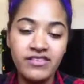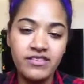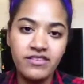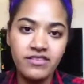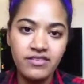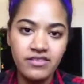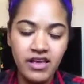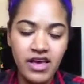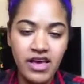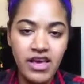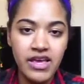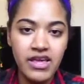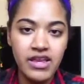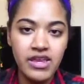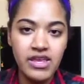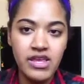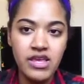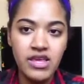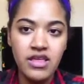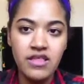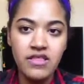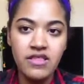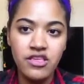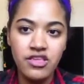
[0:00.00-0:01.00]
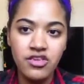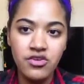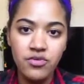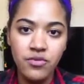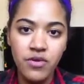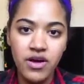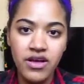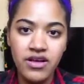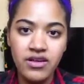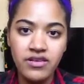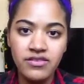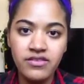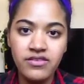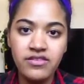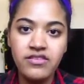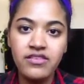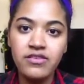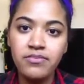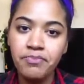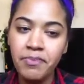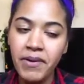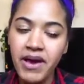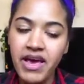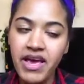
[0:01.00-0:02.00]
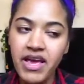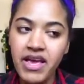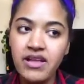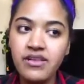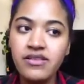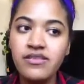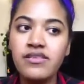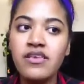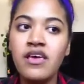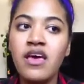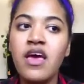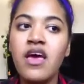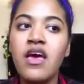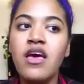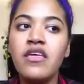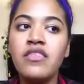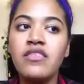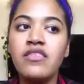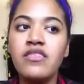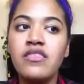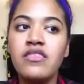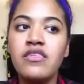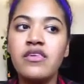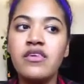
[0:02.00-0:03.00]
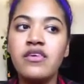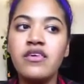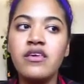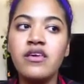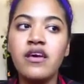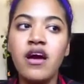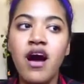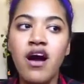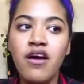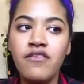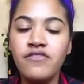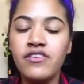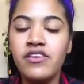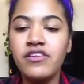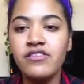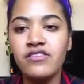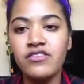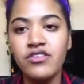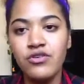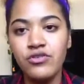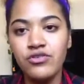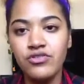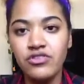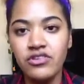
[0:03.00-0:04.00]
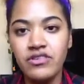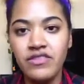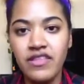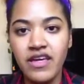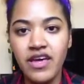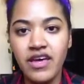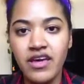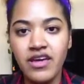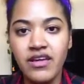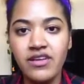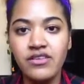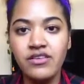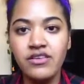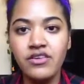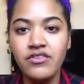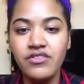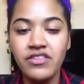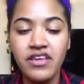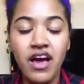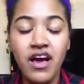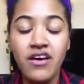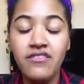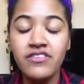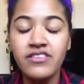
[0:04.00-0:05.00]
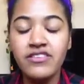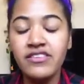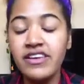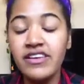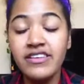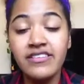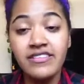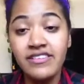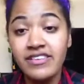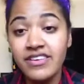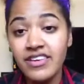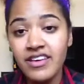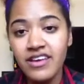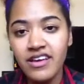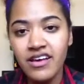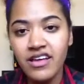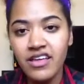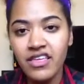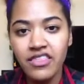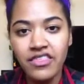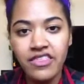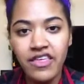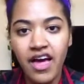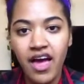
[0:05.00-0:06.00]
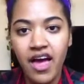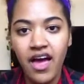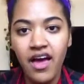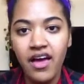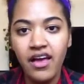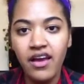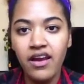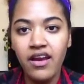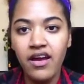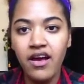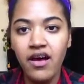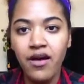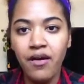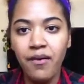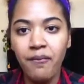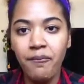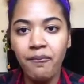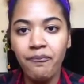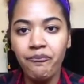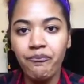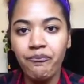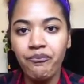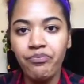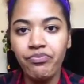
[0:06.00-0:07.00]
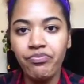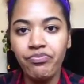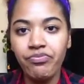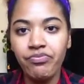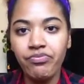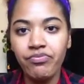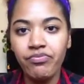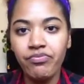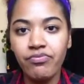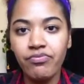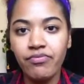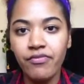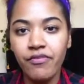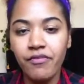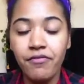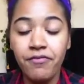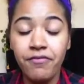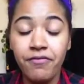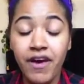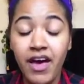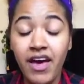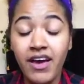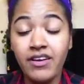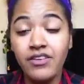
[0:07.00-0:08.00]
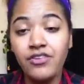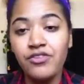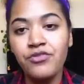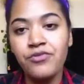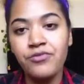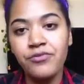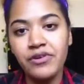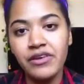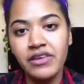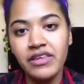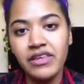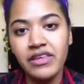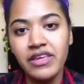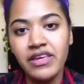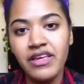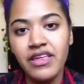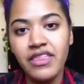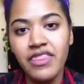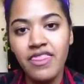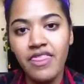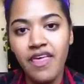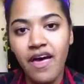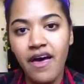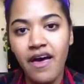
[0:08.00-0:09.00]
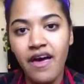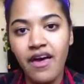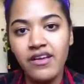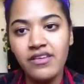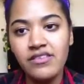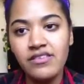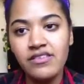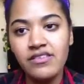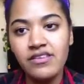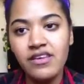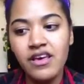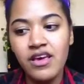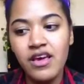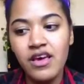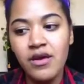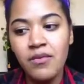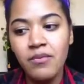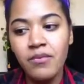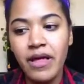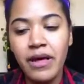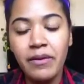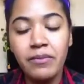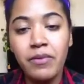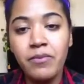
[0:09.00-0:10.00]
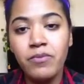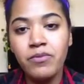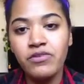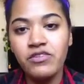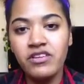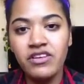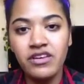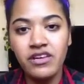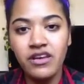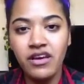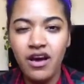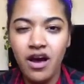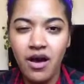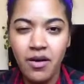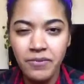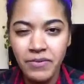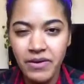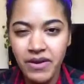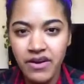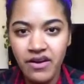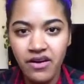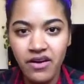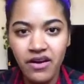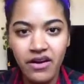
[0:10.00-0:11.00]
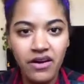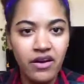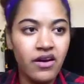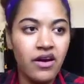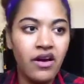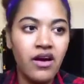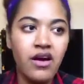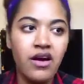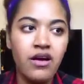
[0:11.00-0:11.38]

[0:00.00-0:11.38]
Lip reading: society in the U.S., despite the obvious notion that, or the obvious idea that, fact really, that black people didn't come here